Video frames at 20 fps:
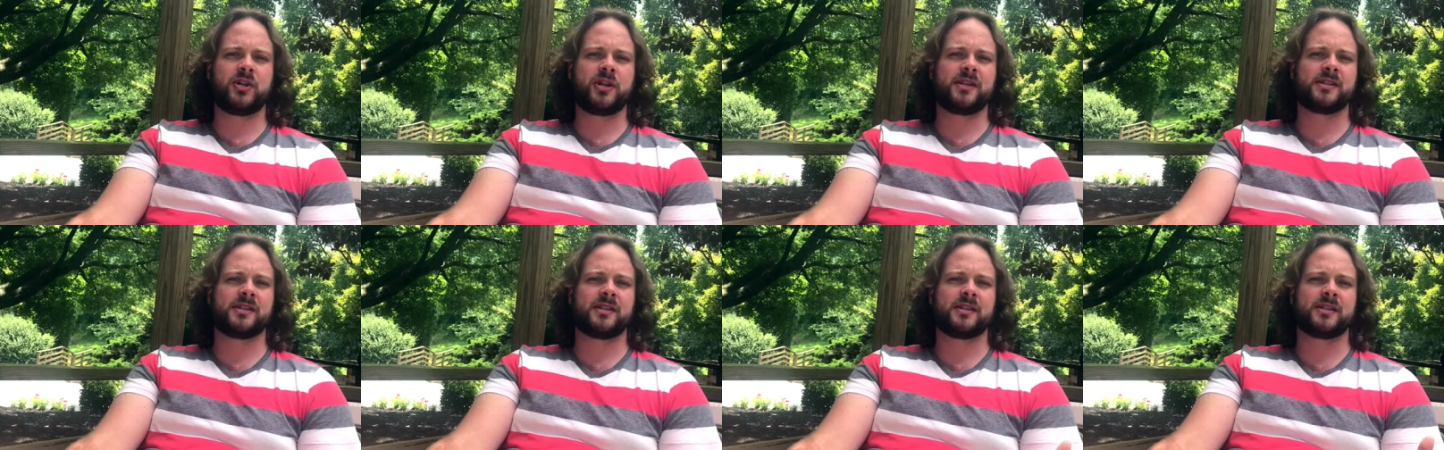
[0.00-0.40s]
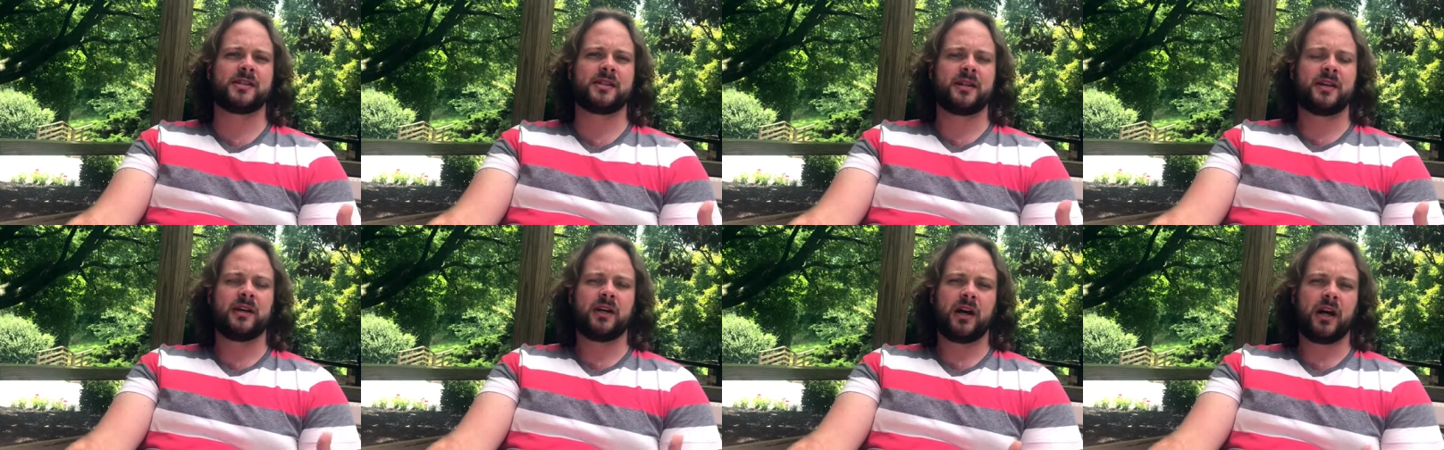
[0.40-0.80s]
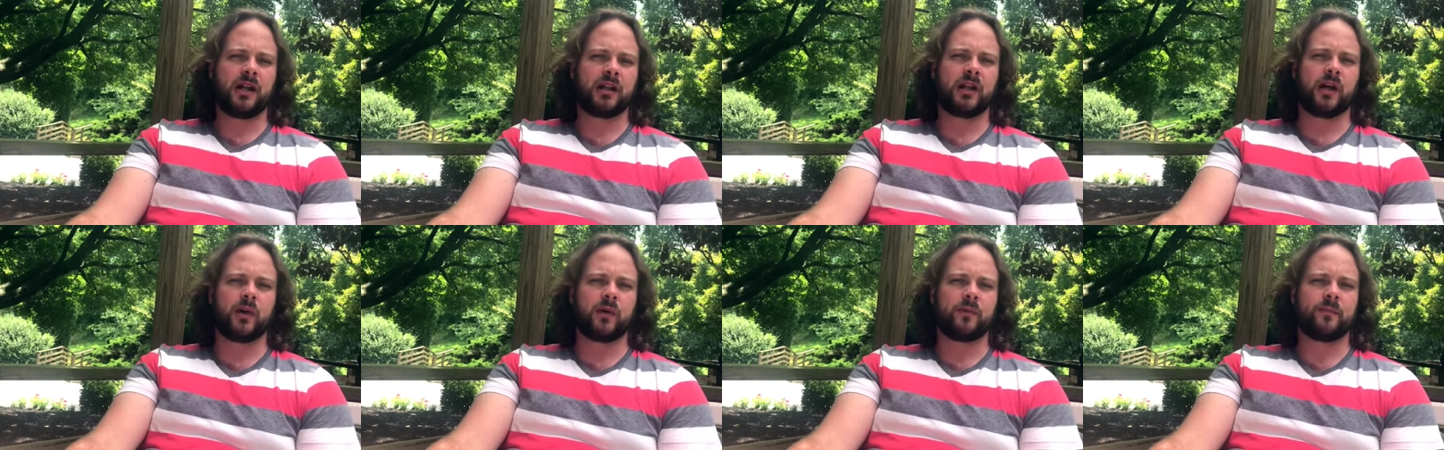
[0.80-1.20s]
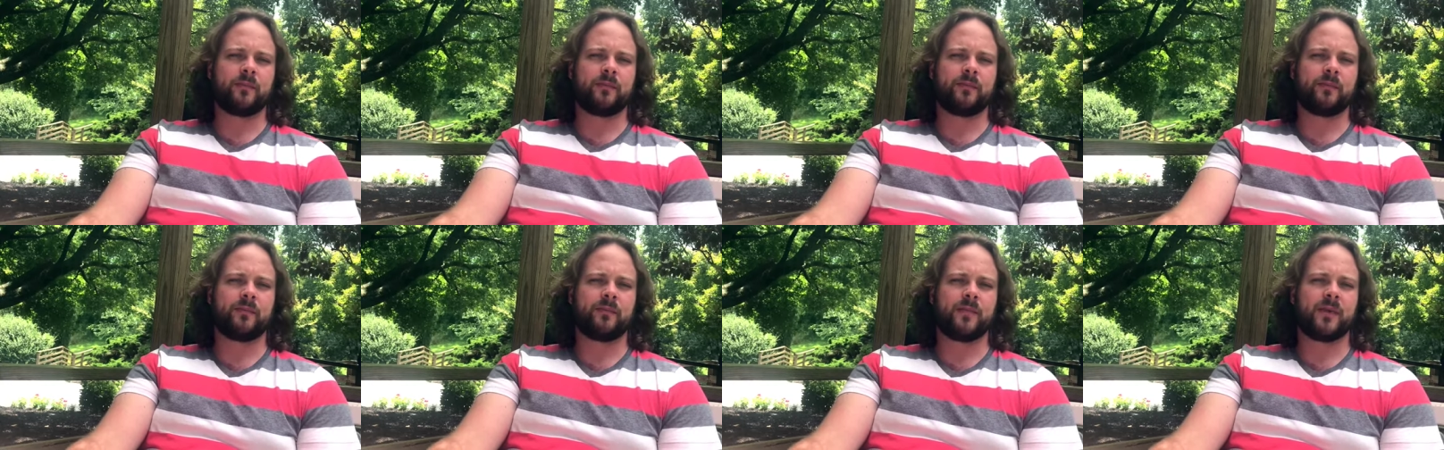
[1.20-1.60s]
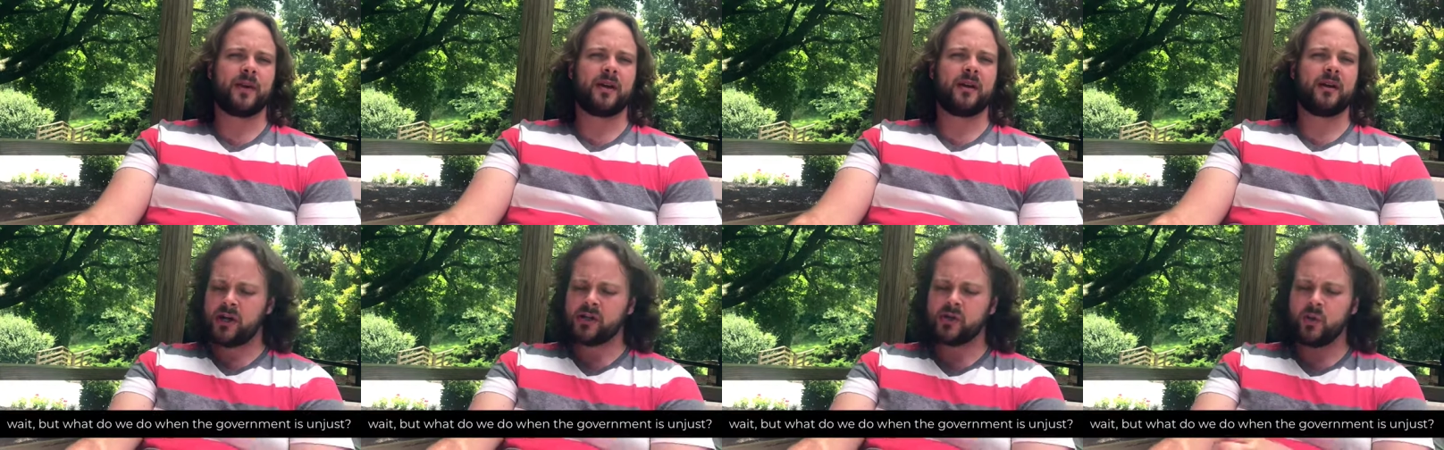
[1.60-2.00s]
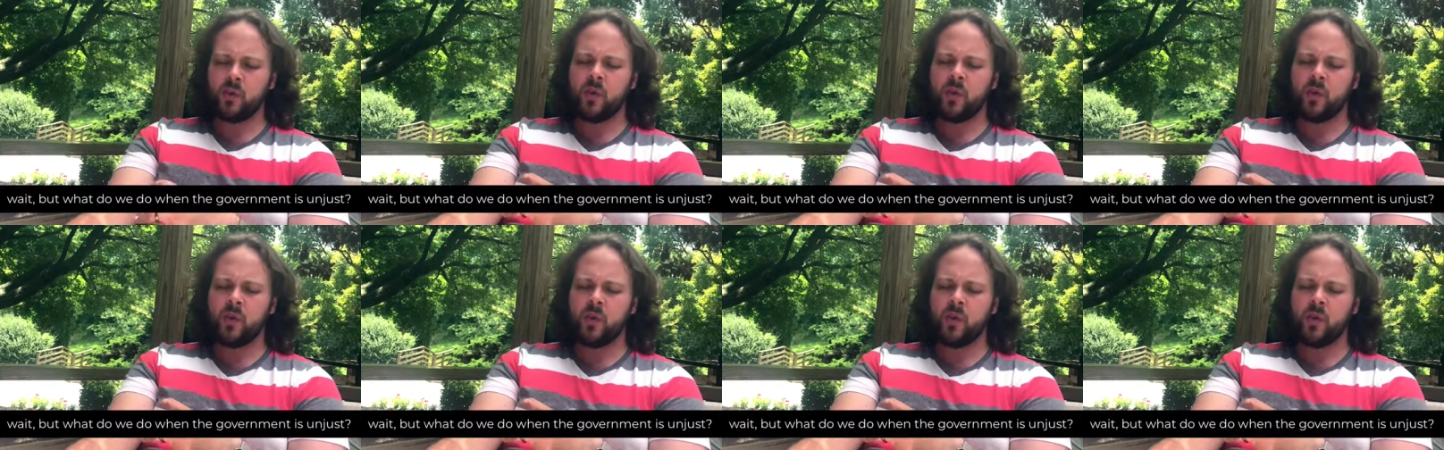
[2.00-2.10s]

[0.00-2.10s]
Jesus alone. So